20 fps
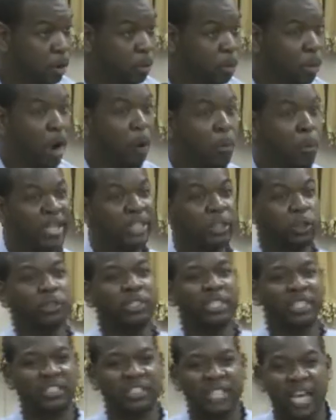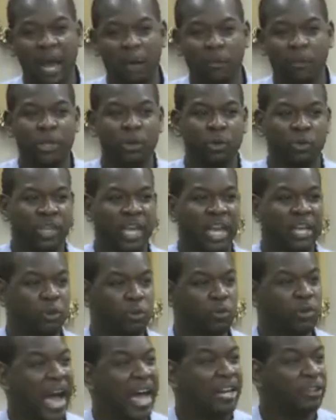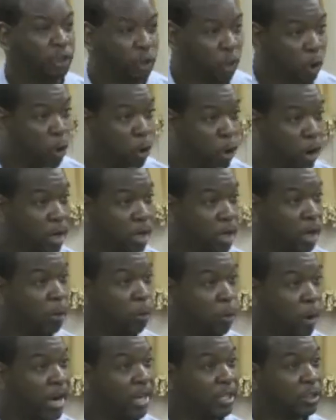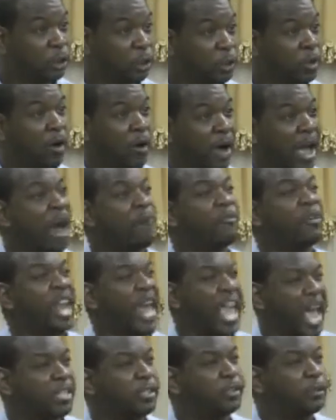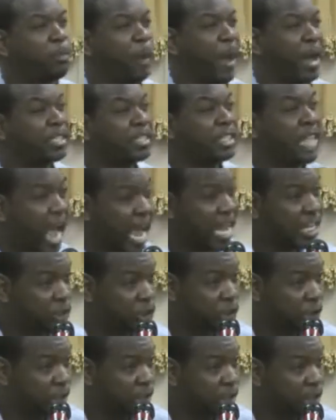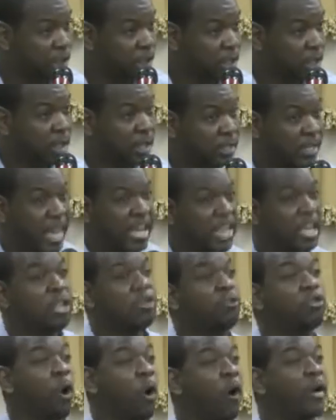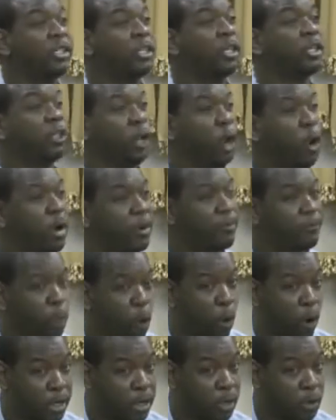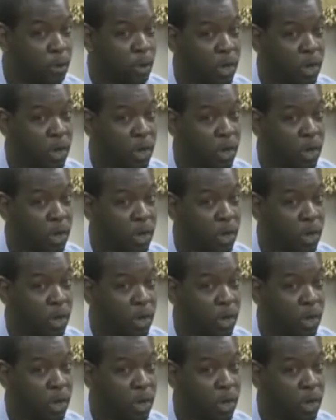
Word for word: Well, what you just said when you said you're not sure was you don't have an expectation that he's going to do it for you.